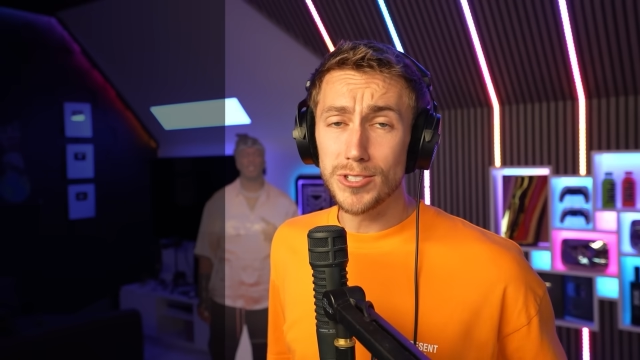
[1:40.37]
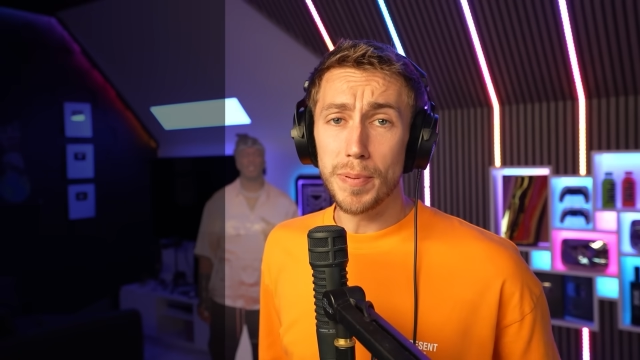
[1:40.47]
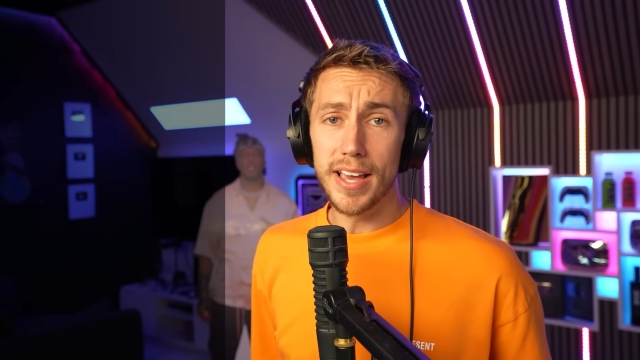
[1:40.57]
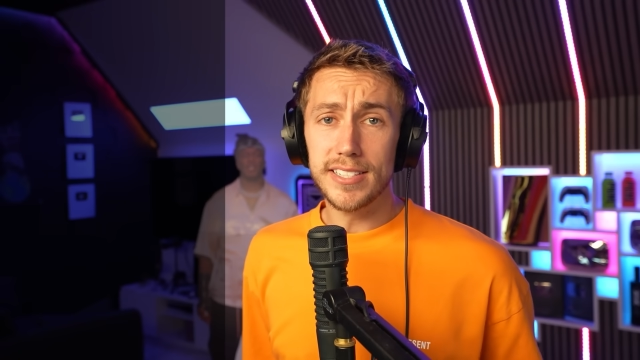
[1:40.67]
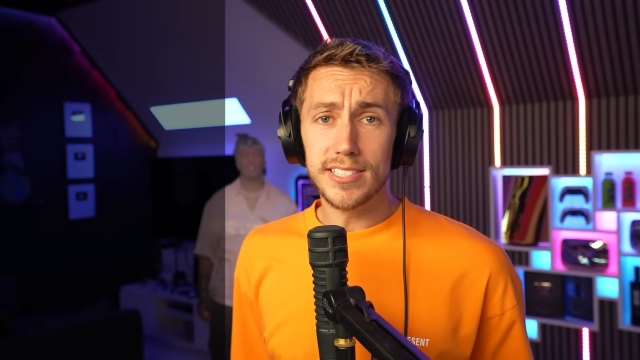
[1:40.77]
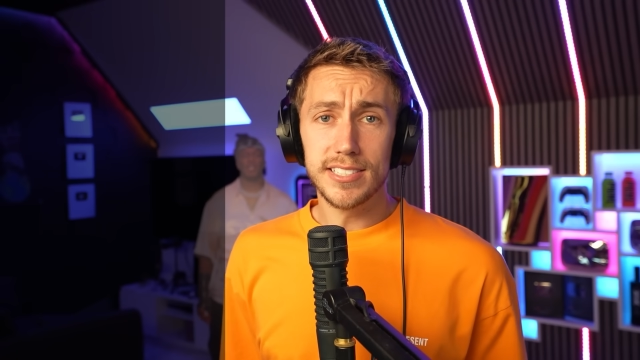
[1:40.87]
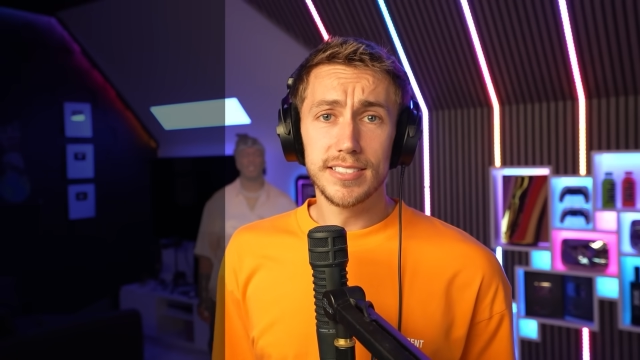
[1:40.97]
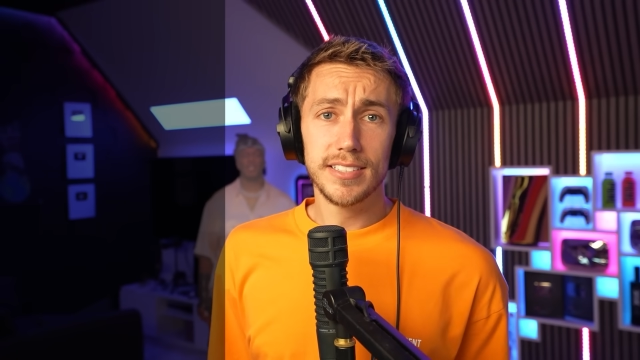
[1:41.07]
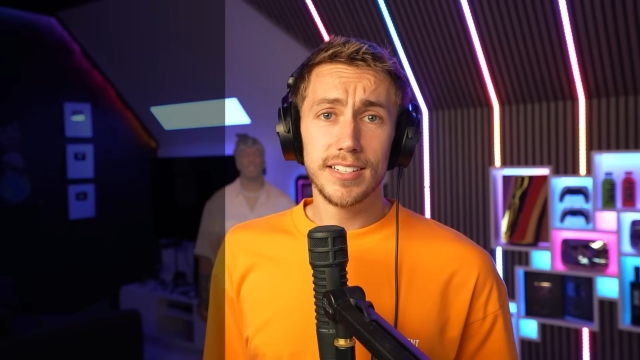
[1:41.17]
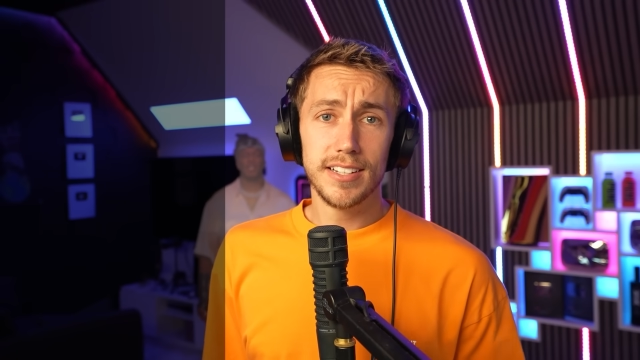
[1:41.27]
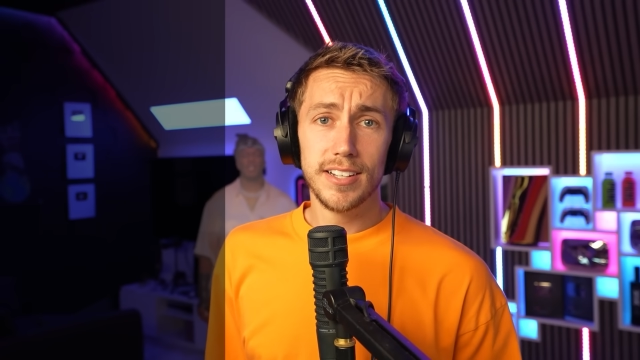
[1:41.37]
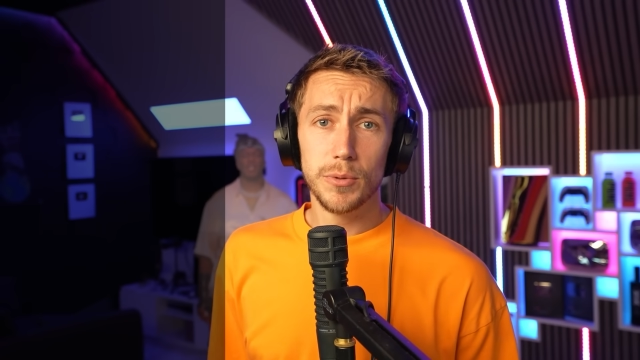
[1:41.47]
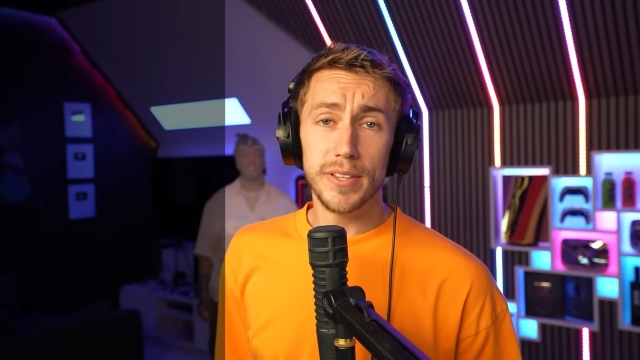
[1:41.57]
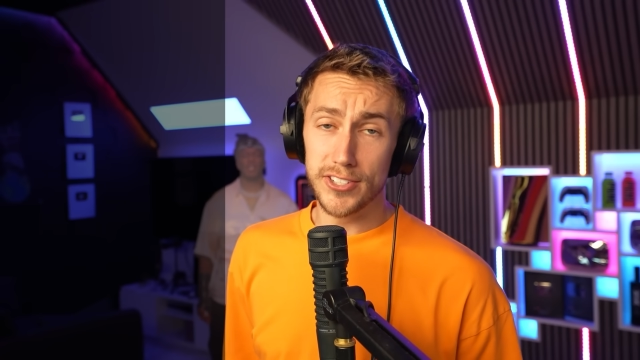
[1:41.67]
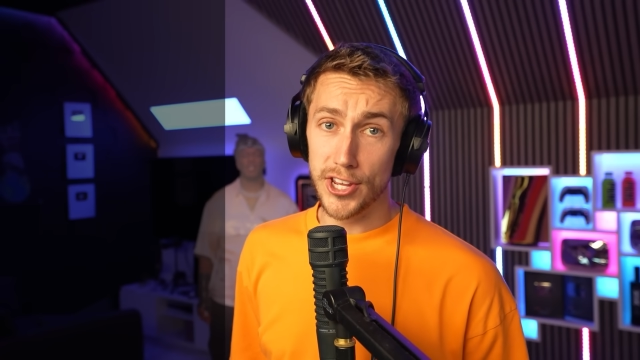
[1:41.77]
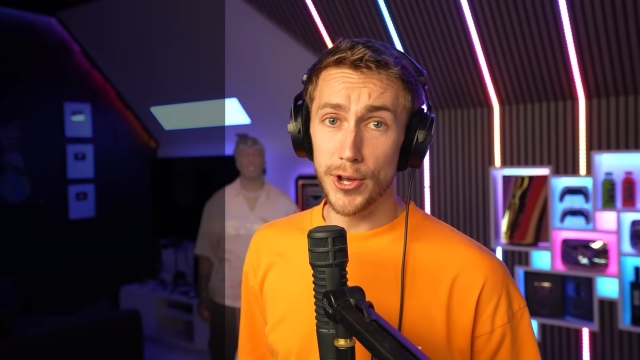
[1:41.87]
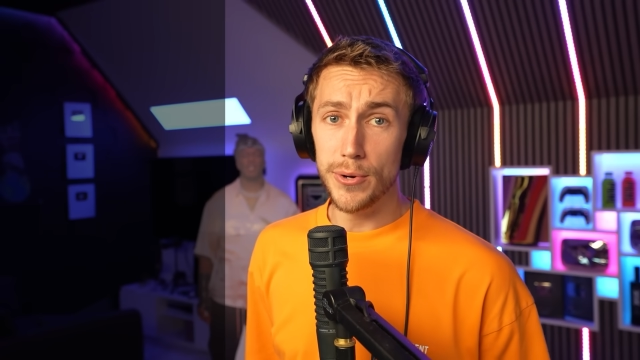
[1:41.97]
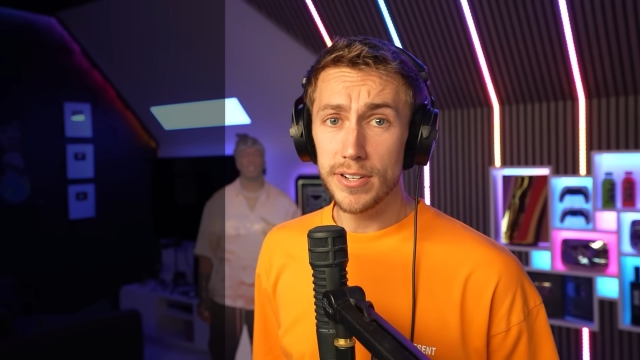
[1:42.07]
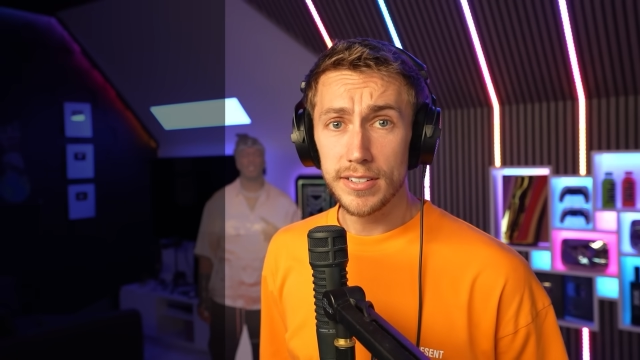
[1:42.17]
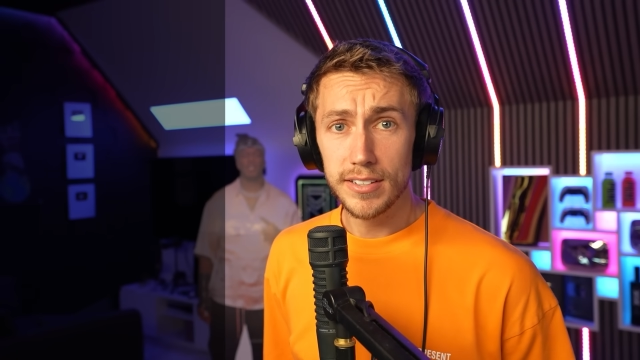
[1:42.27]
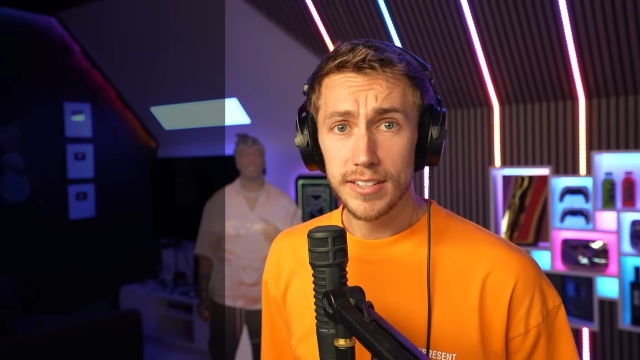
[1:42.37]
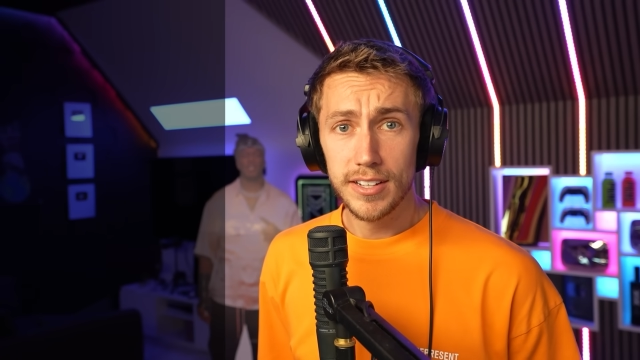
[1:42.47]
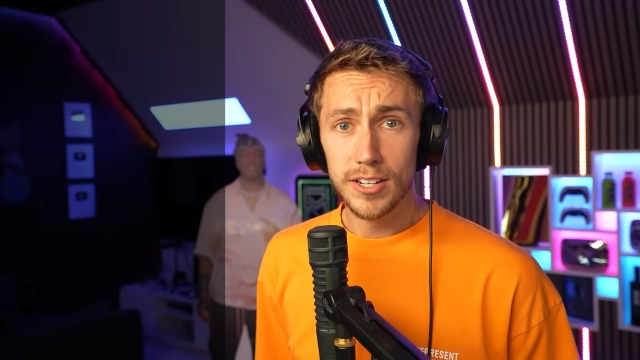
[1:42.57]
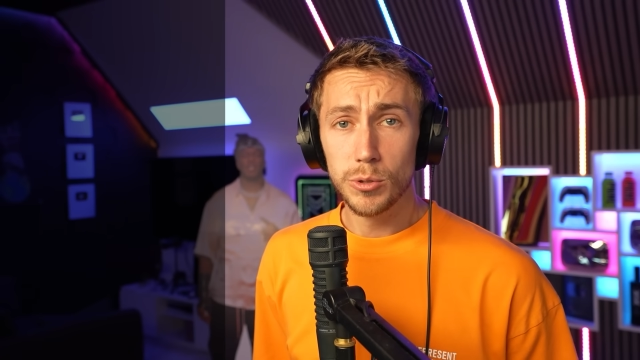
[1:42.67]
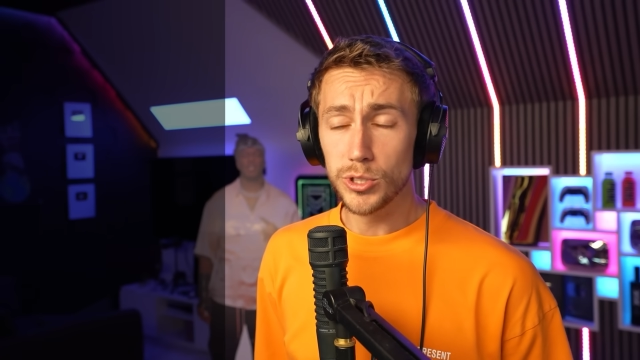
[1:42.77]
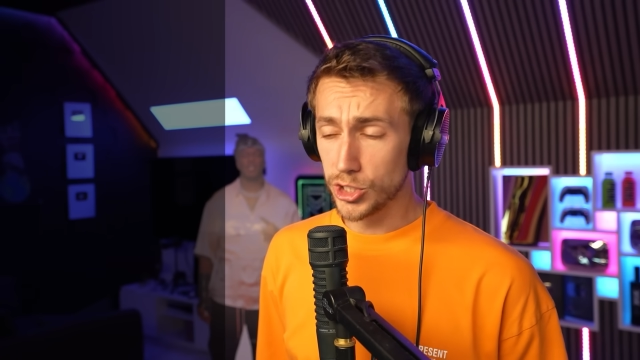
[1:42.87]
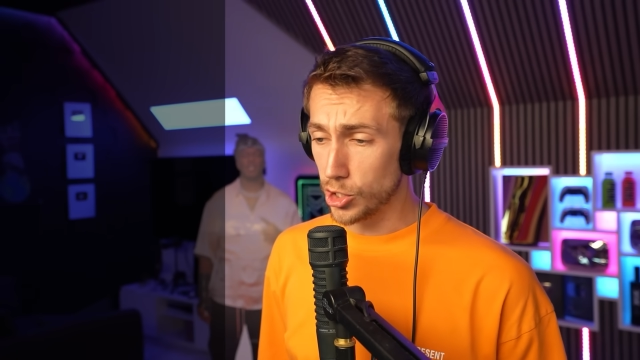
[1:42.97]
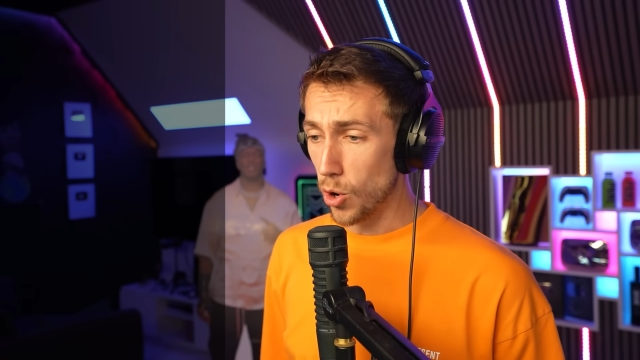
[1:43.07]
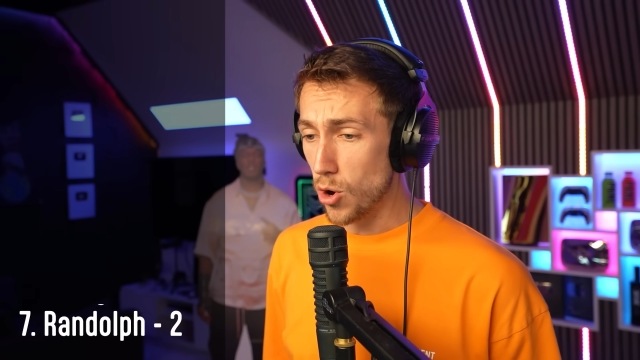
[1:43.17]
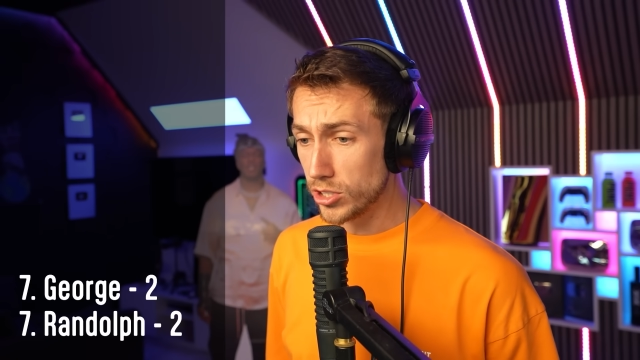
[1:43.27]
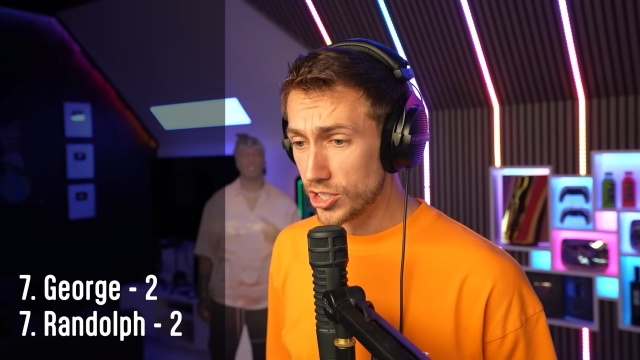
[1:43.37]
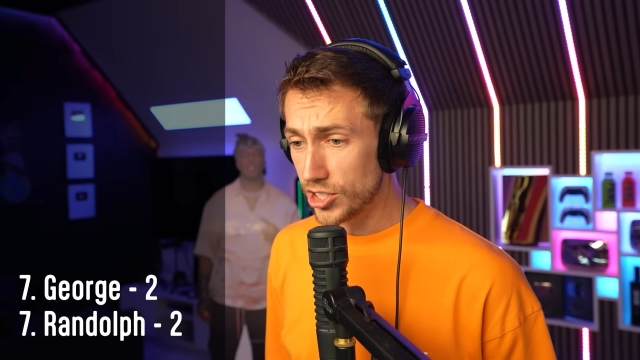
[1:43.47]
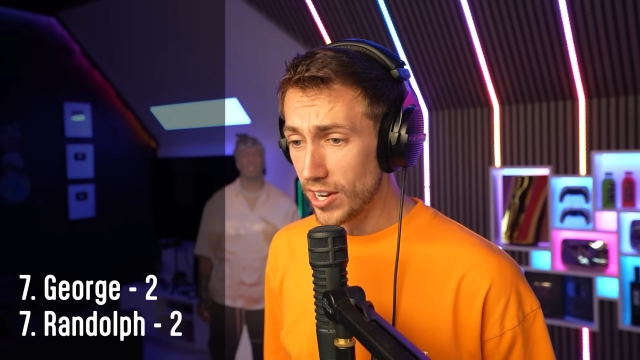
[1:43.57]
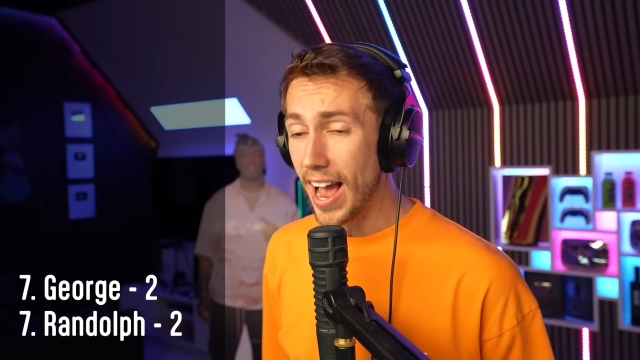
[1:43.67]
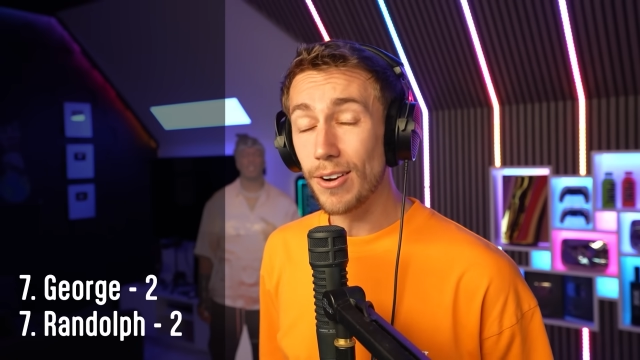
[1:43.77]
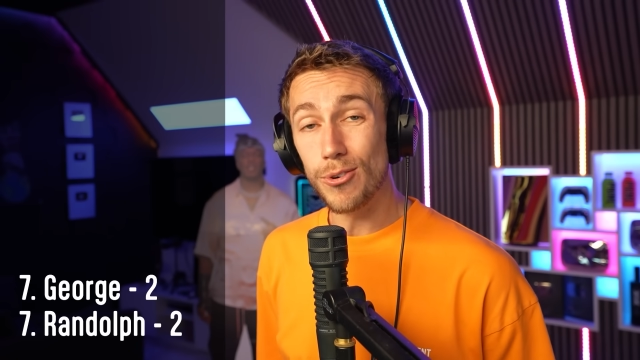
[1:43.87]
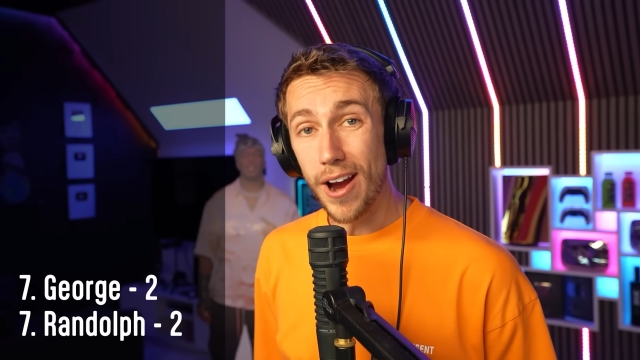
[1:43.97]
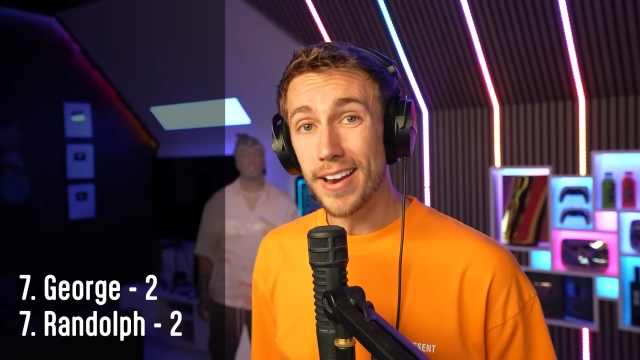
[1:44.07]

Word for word: last place, with two, was George and